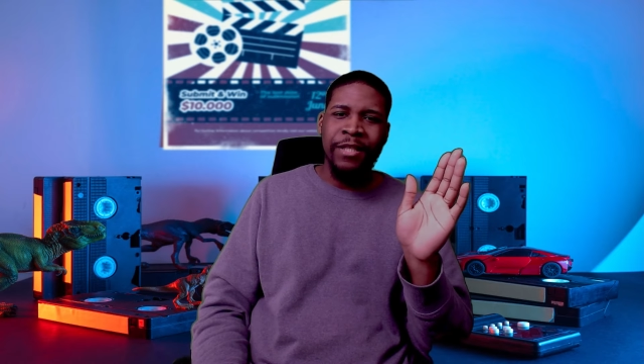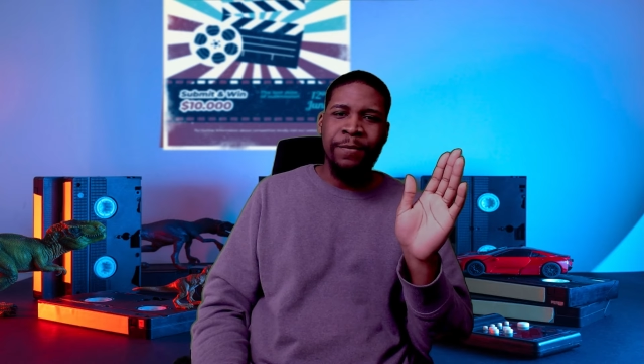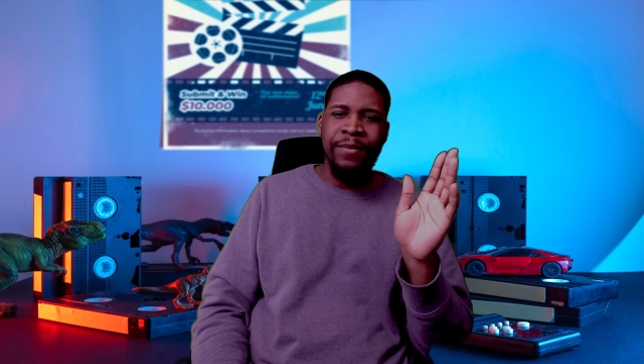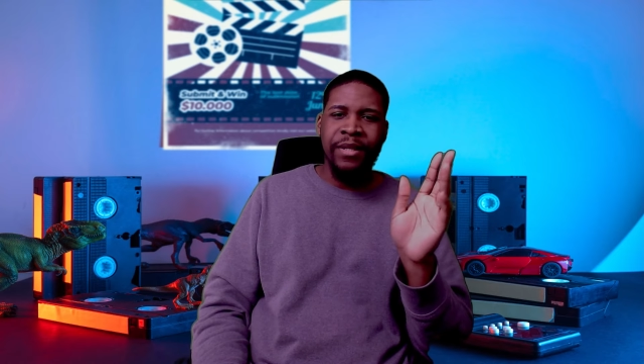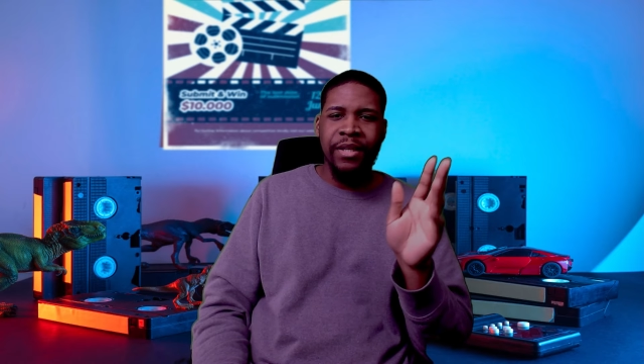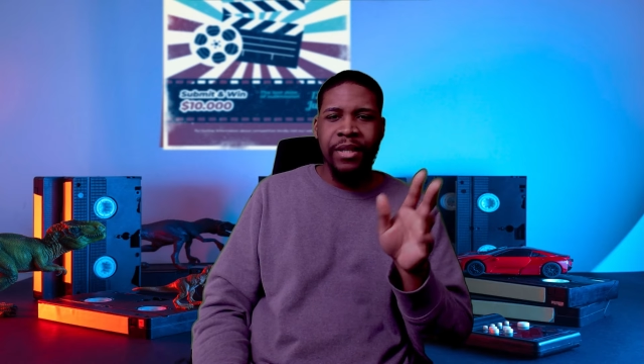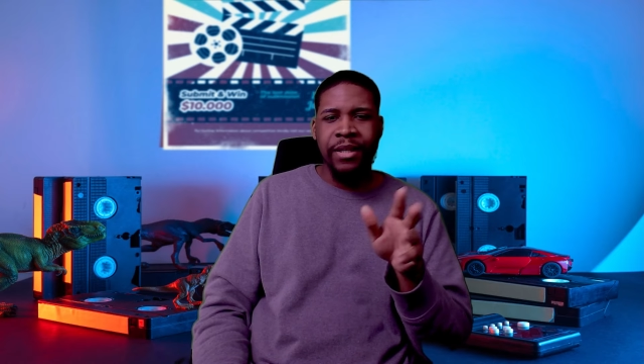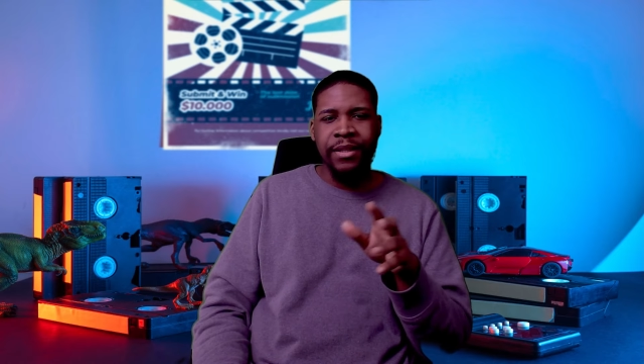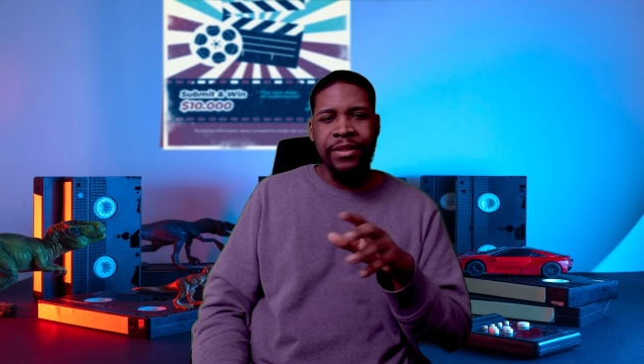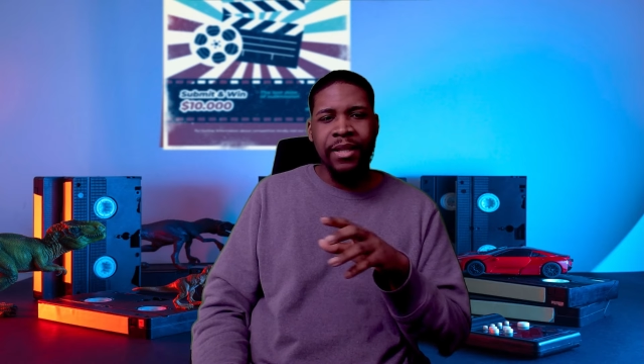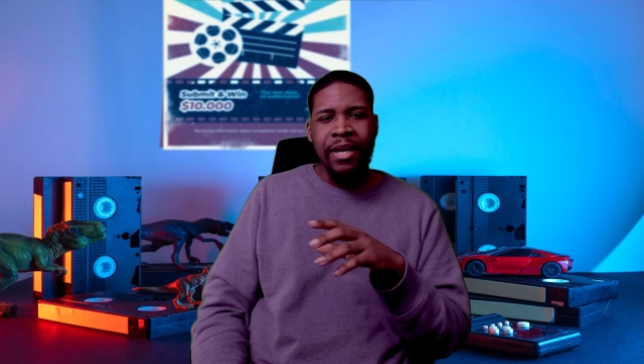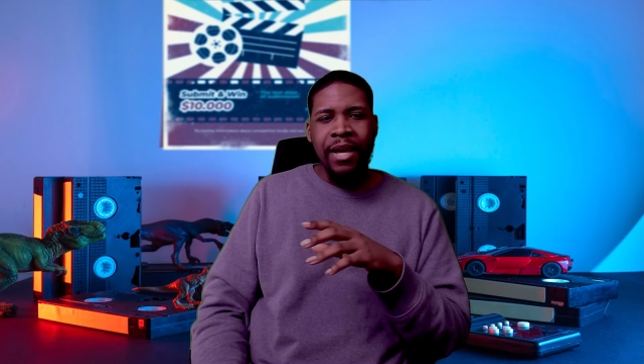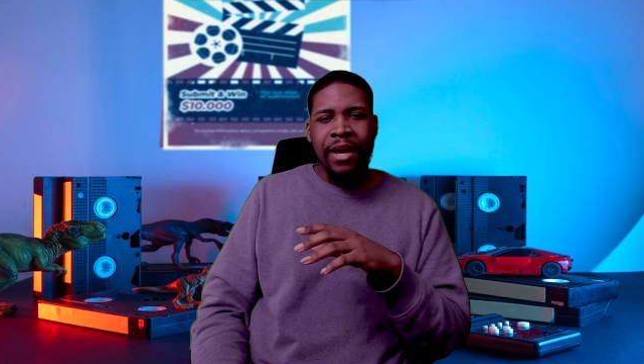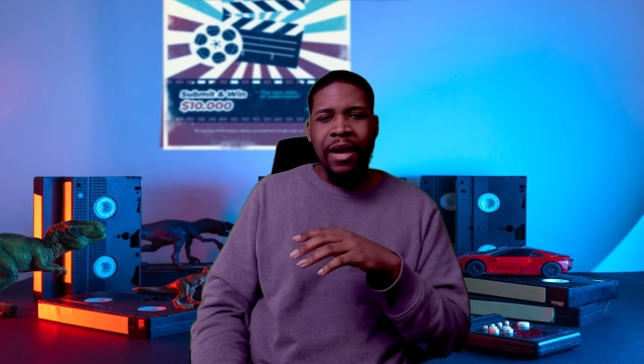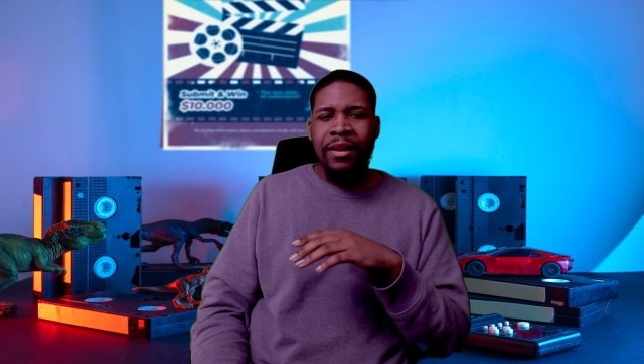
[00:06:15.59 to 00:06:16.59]
because
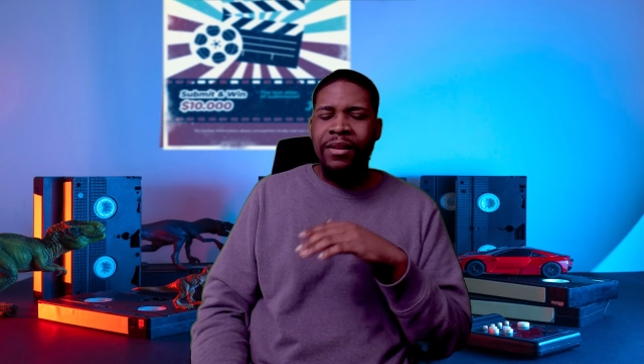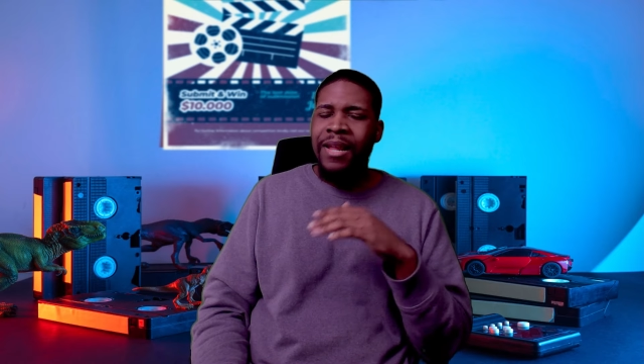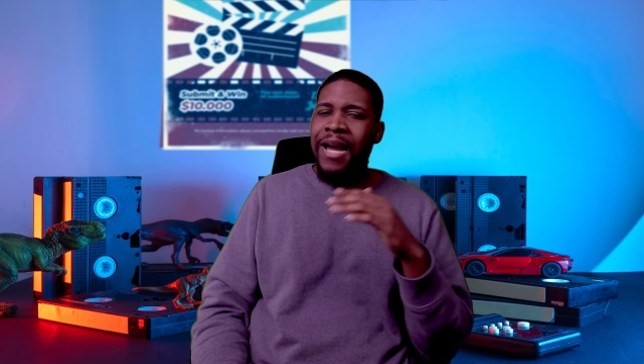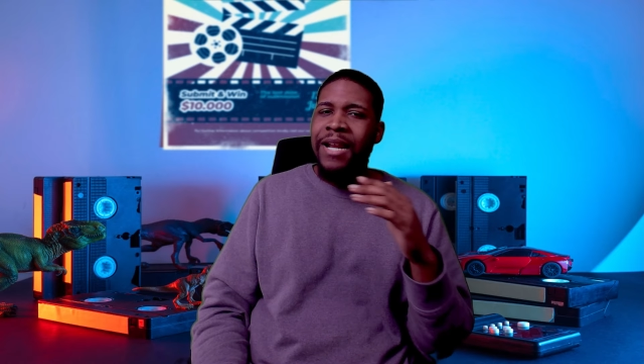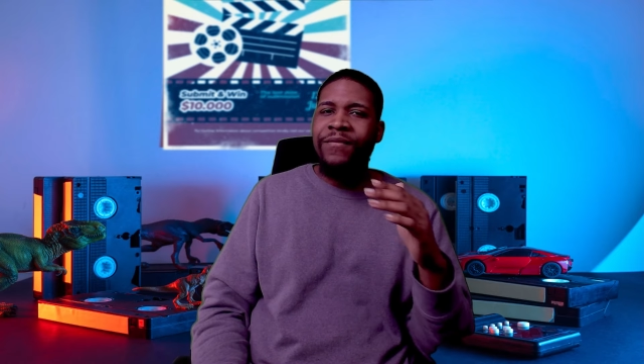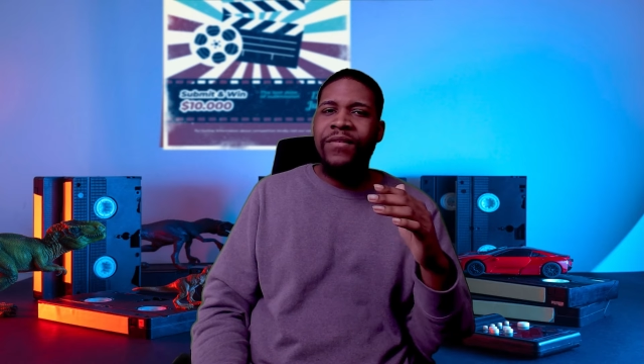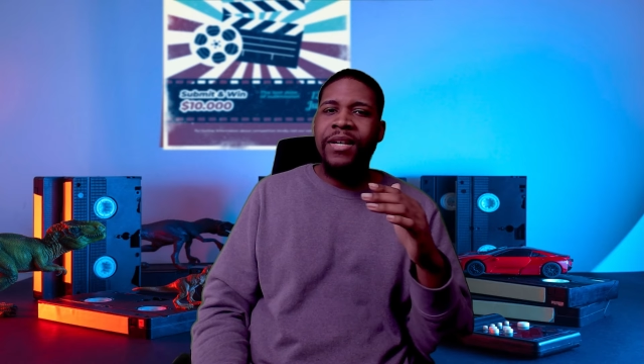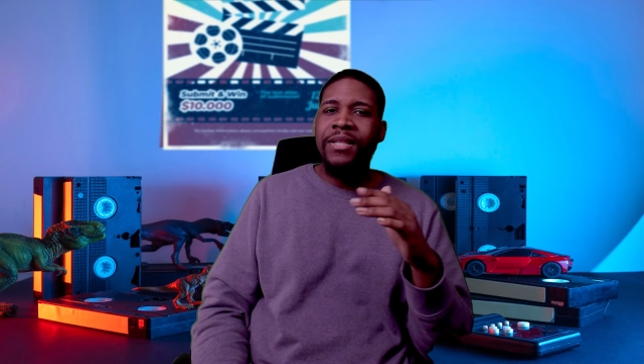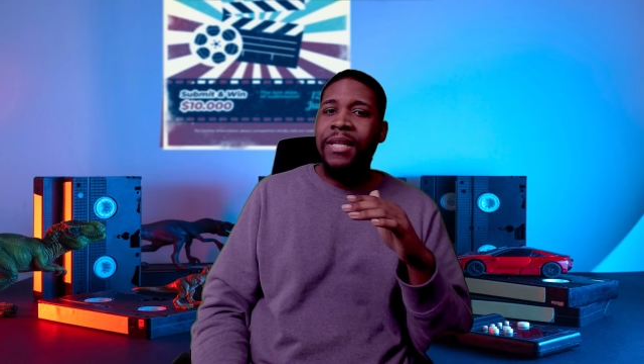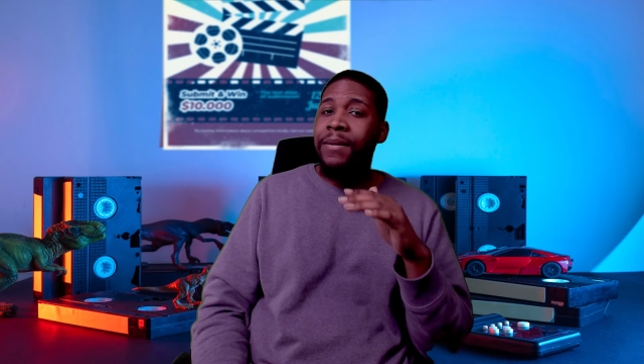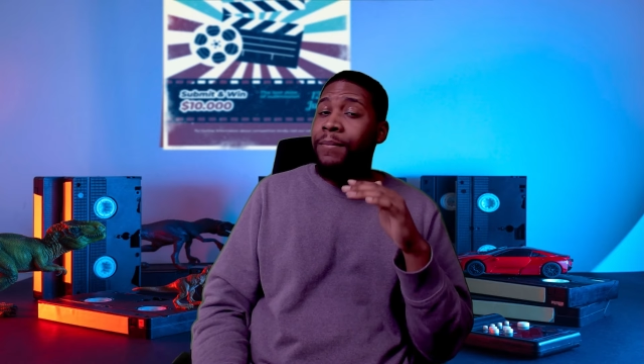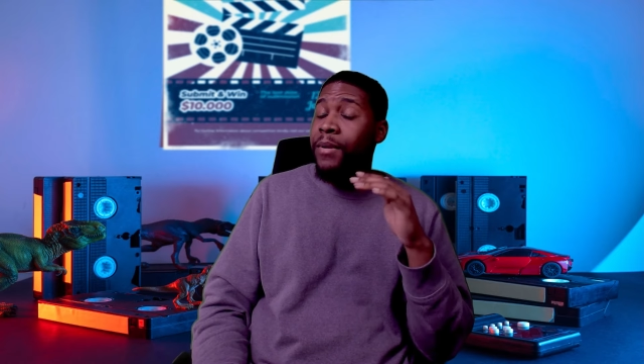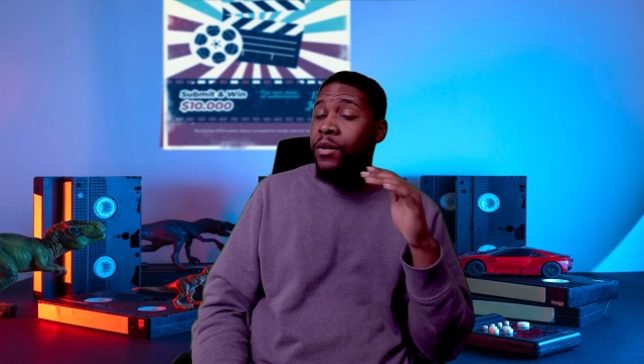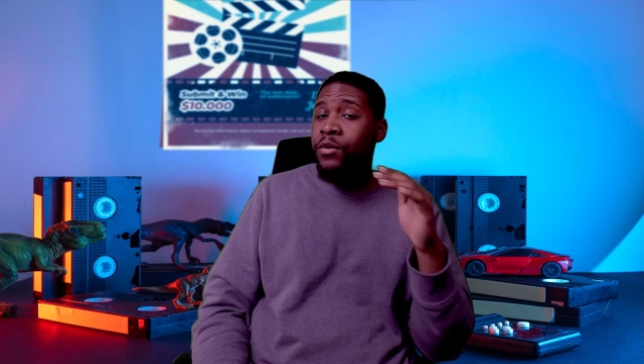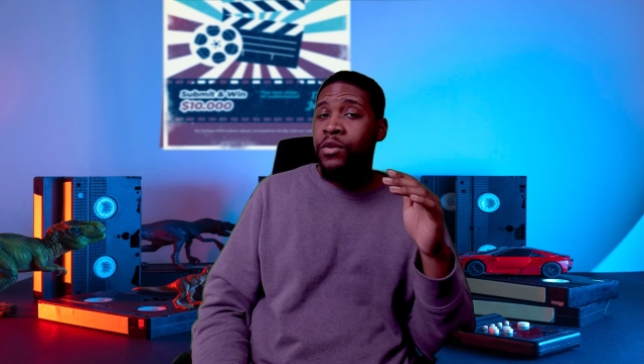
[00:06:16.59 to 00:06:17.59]
a lot of us in middle